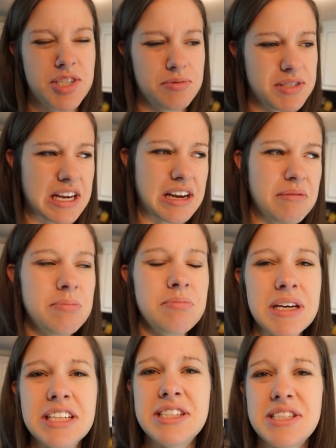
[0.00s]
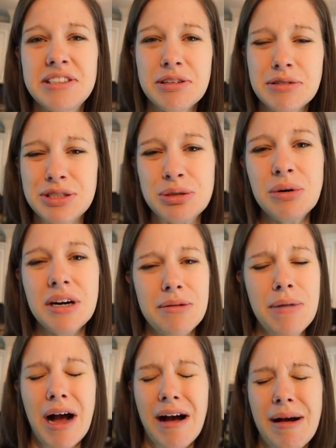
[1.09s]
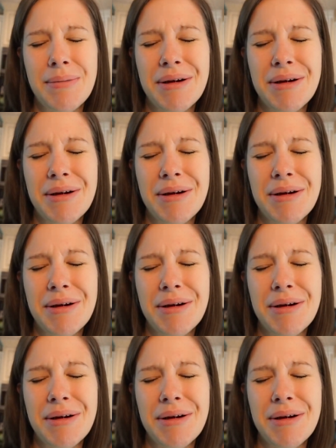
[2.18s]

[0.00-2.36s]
she was like, it's still short, Mom.